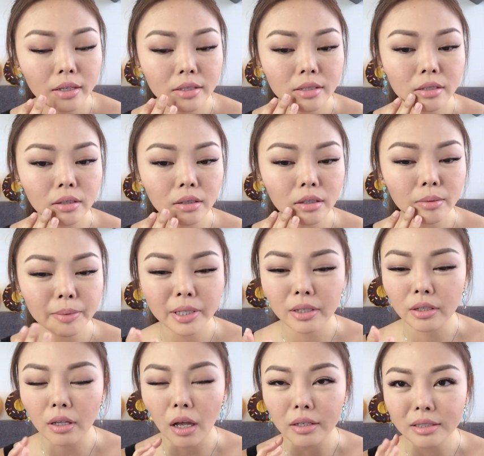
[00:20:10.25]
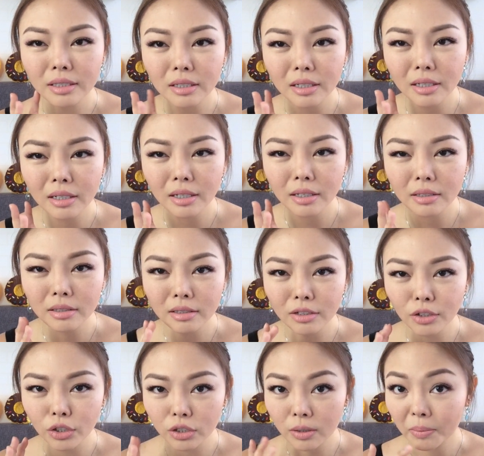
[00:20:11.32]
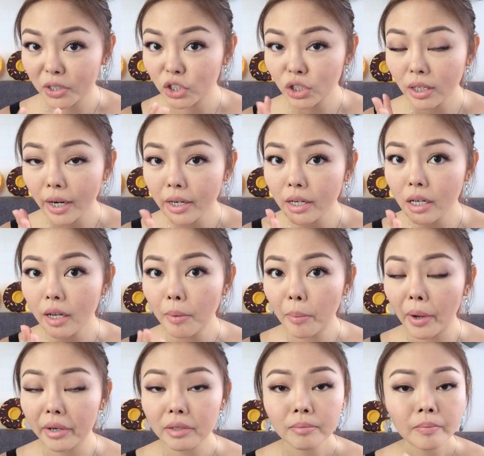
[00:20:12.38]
It's still a little bit glossy, it still looks a bit shiny, but